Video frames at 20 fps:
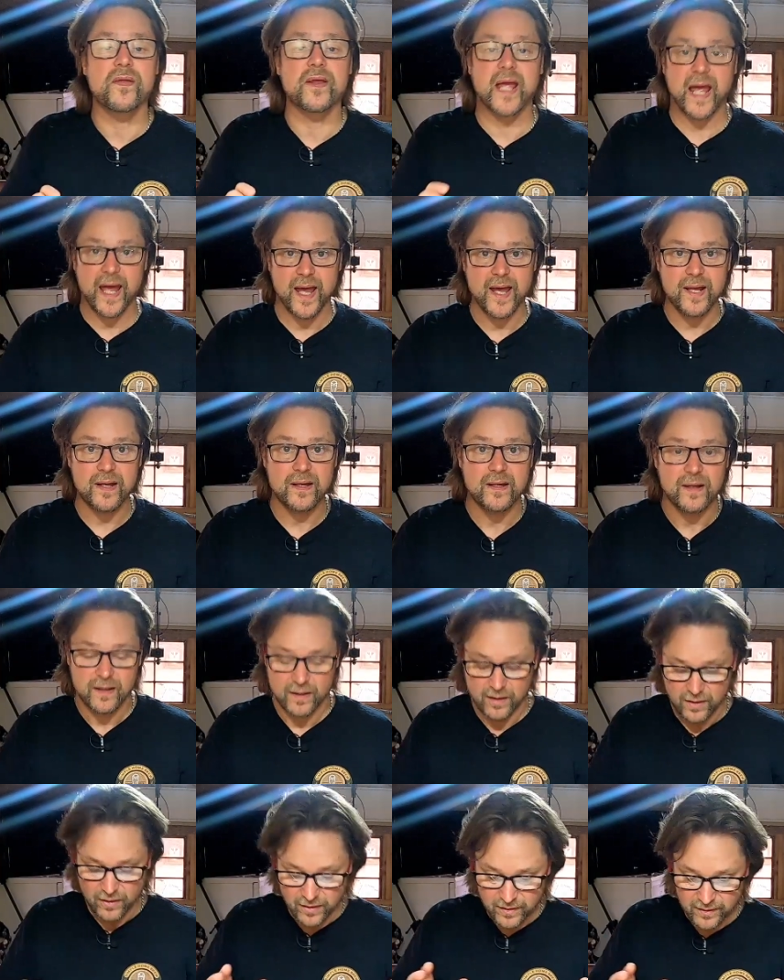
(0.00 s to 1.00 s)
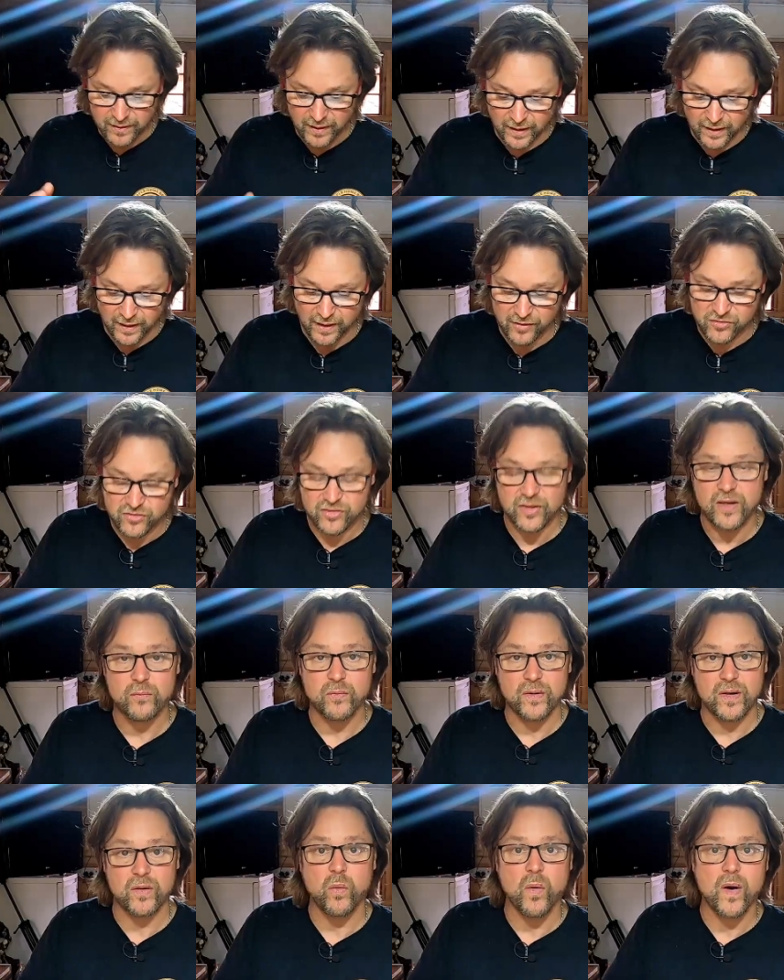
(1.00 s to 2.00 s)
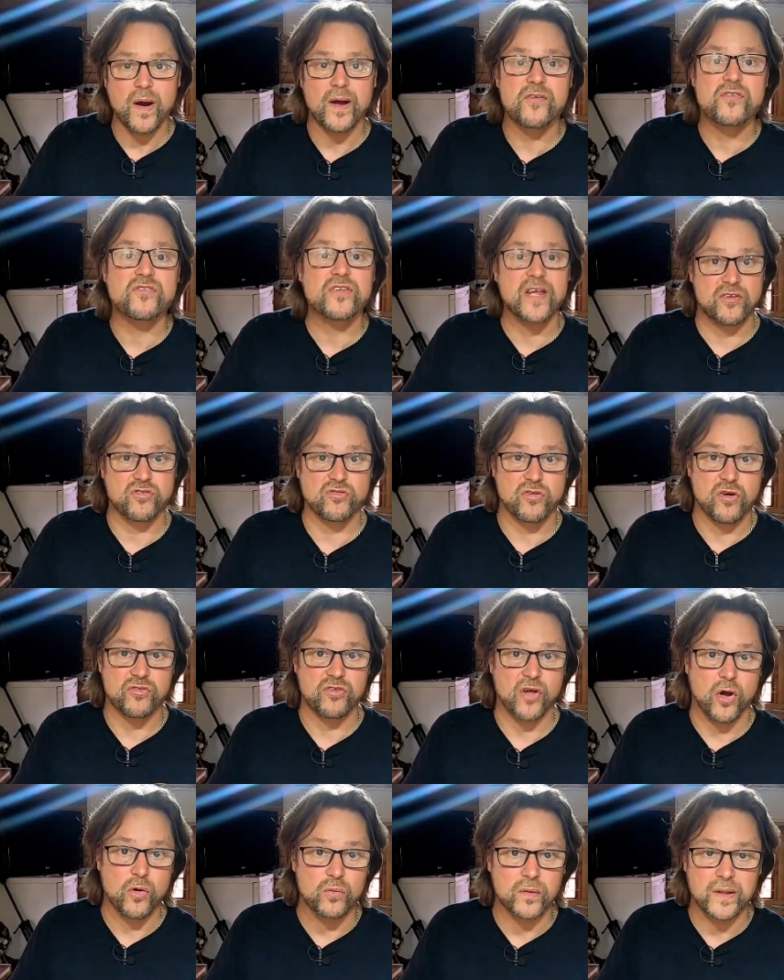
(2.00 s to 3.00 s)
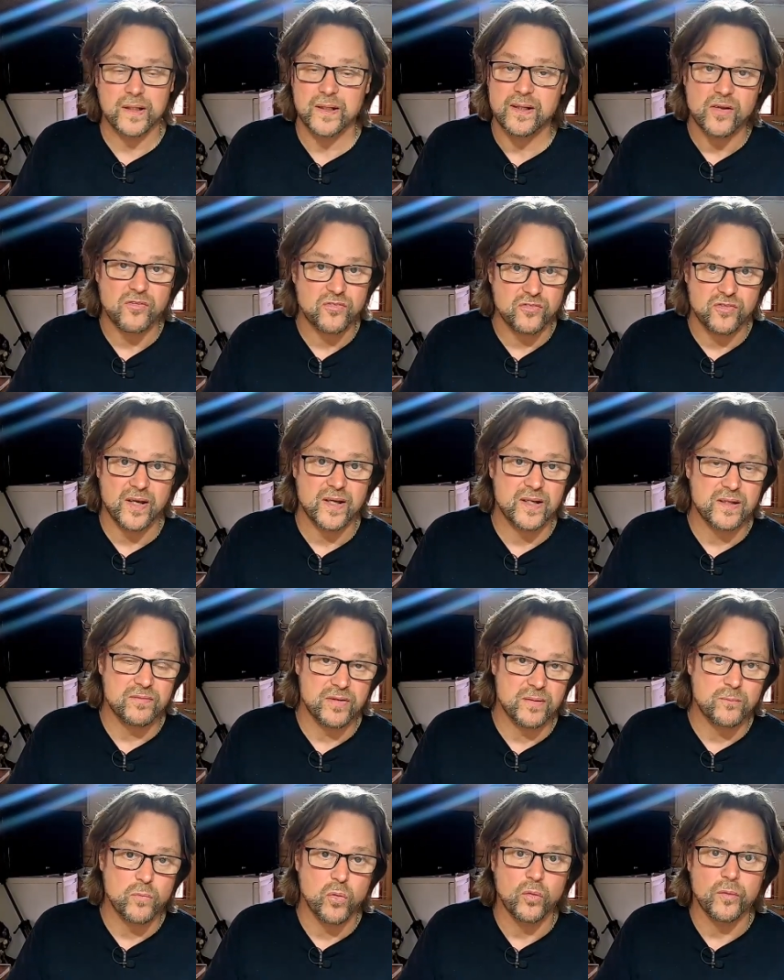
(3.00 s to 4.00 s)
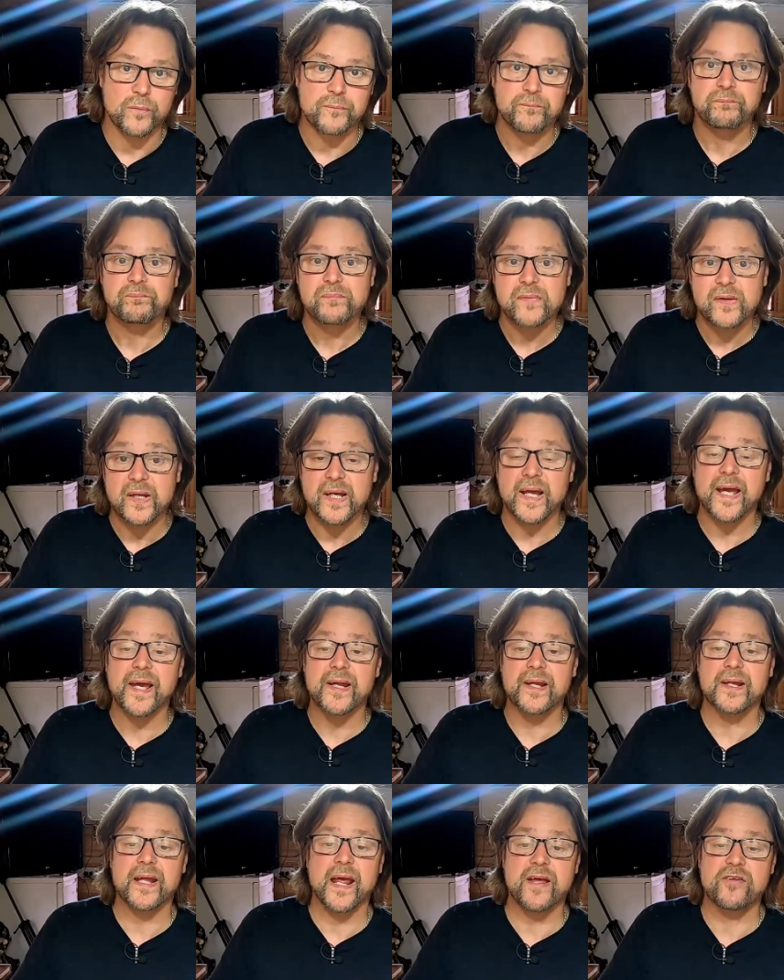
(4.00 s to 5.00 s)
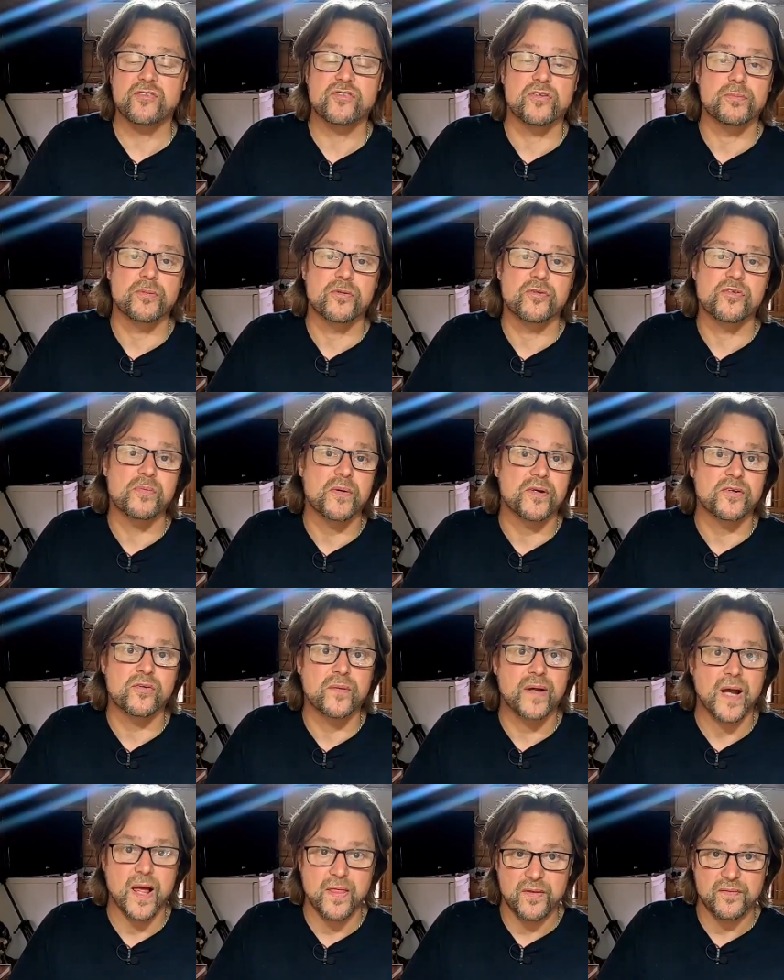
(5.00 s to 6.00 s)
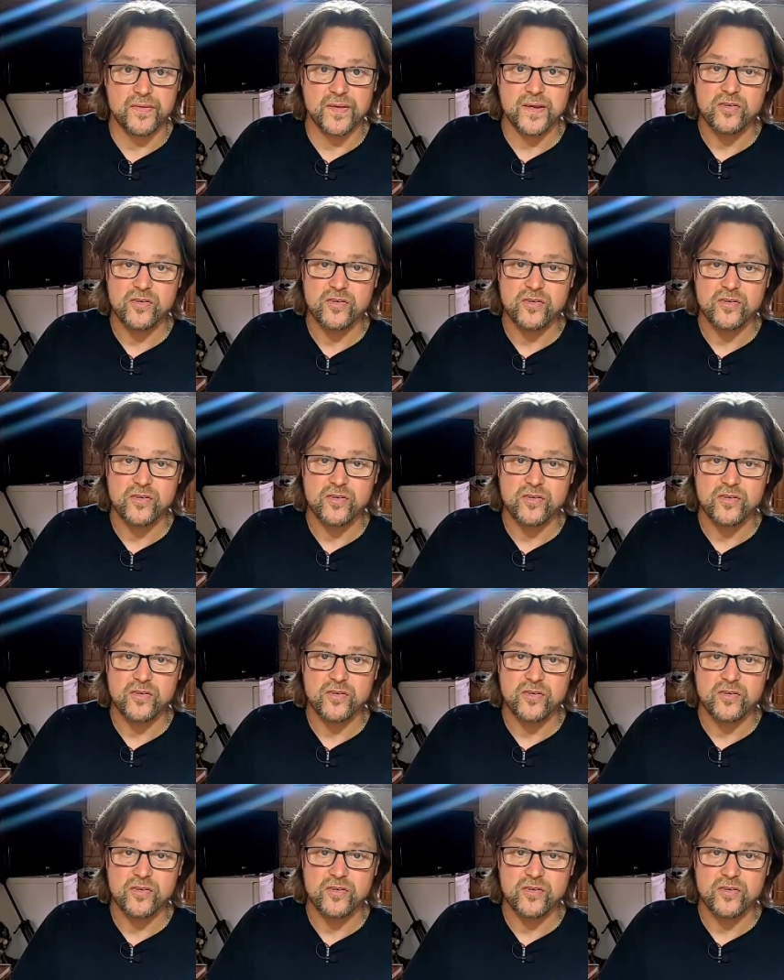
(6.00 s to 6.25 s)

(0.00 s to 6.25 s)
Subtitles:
can, that it requires dextrose only. It doesn't say anything. So I'll sit this dextrose in here now,